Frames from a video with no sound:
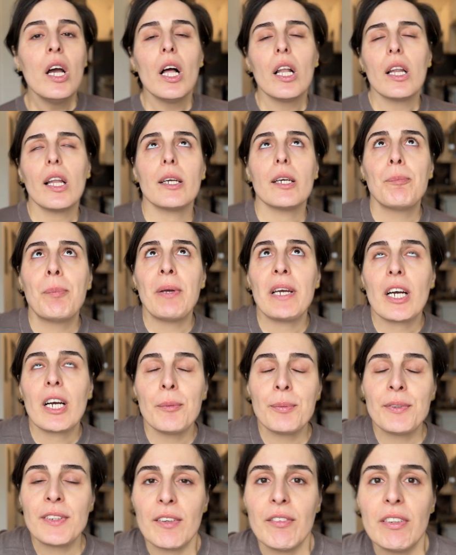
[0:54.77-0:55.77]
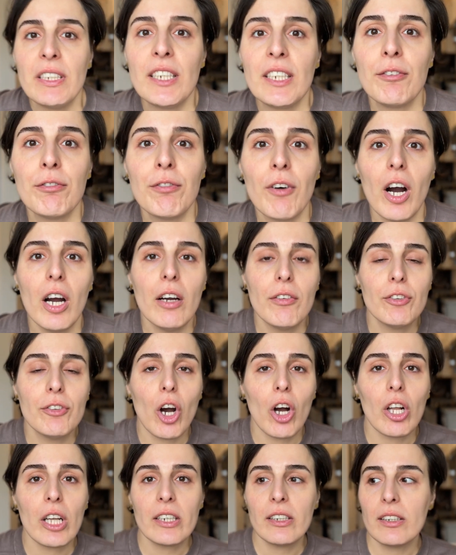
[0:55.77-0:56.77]
like pick up
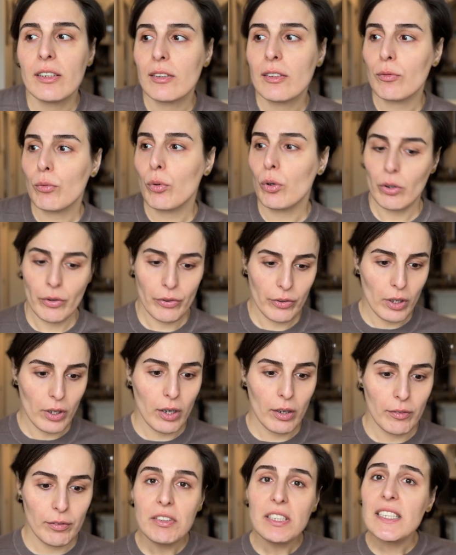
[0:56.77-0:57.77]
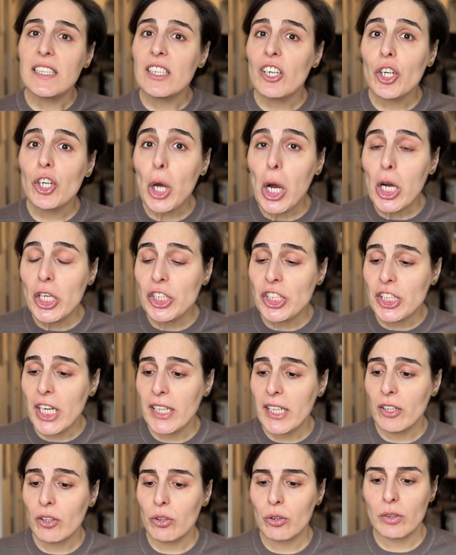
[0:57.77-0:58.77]
$75 worth of viseart
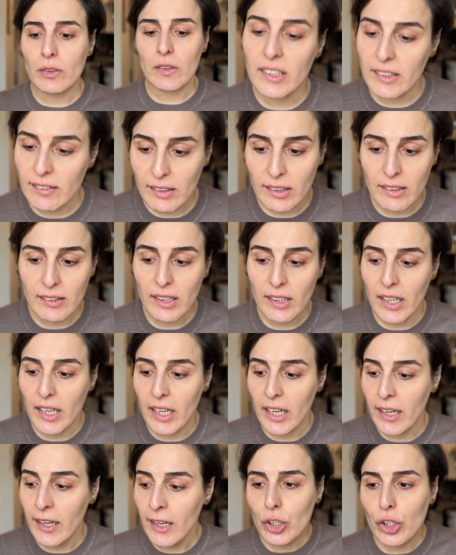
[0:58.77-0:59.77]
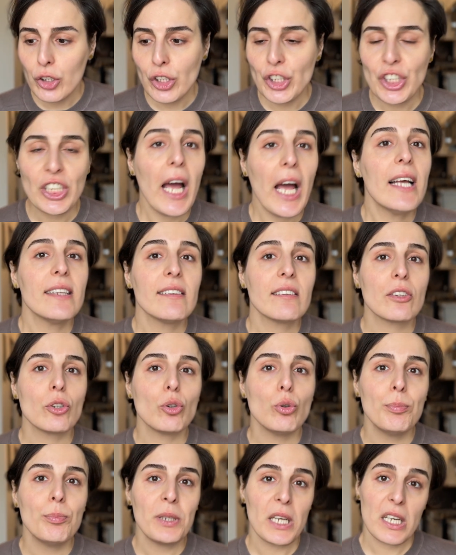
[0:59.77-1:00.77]
eyeshadows, this is a good chance
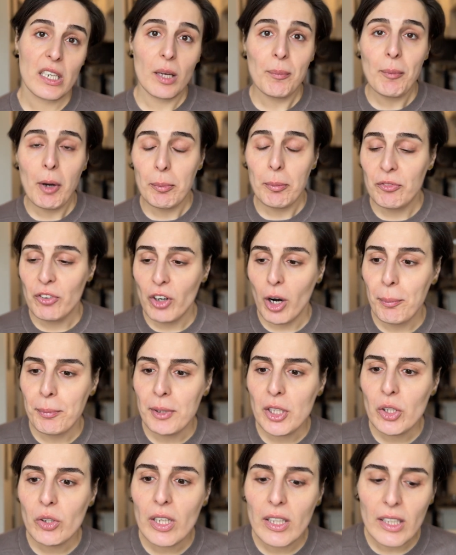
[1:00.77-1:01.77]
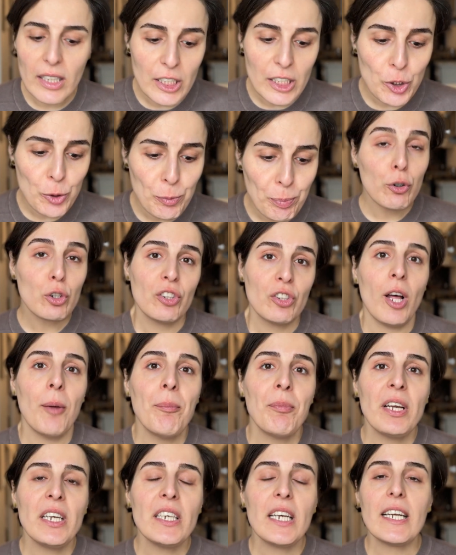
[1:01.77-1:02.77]
to pick them up from Beautylish. For
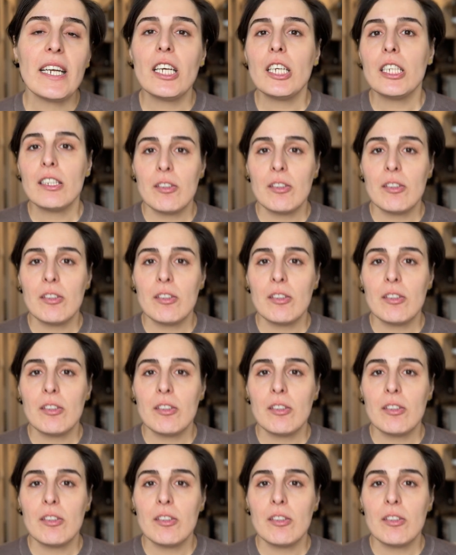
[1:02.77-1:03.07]
something that I